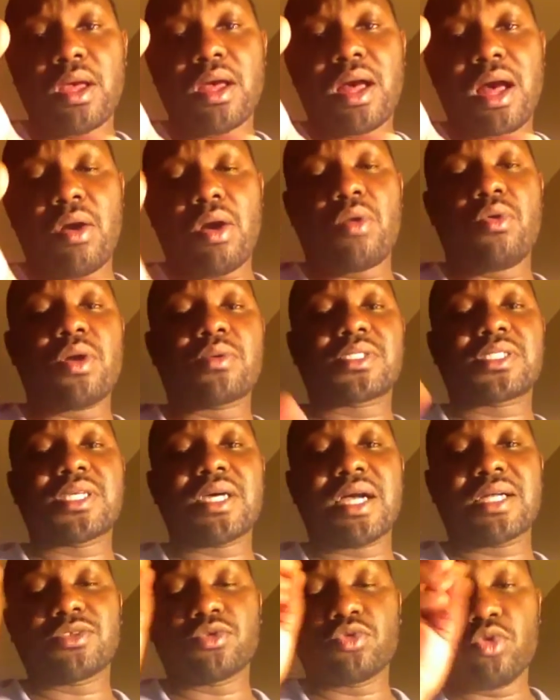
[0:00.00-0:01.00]
our
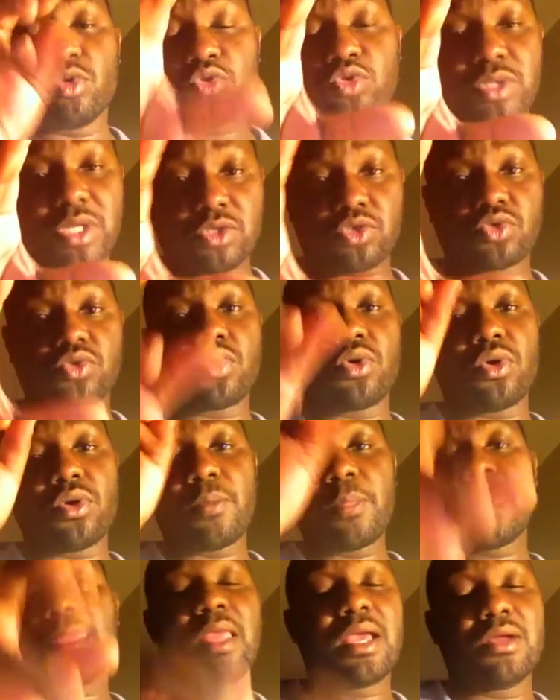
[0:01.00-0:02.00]
website go to the store
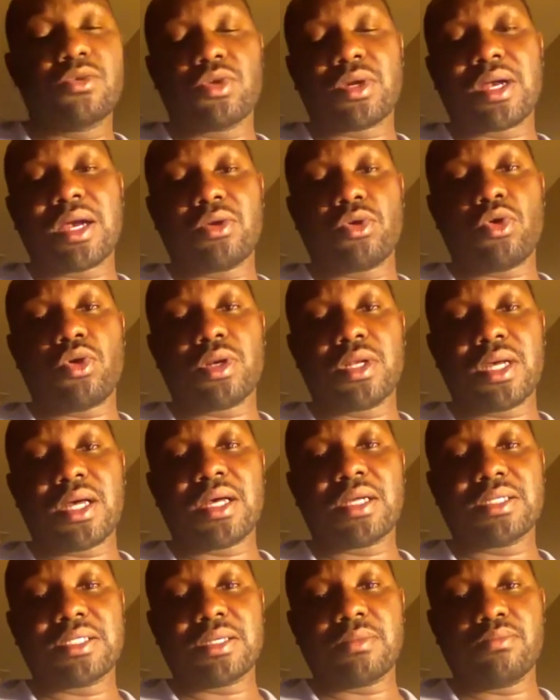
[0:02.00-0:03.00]
and you can order
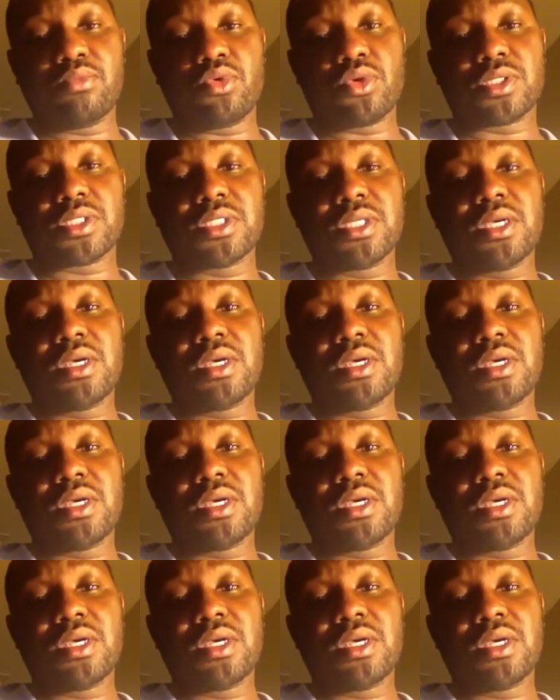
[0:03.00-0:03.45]
the books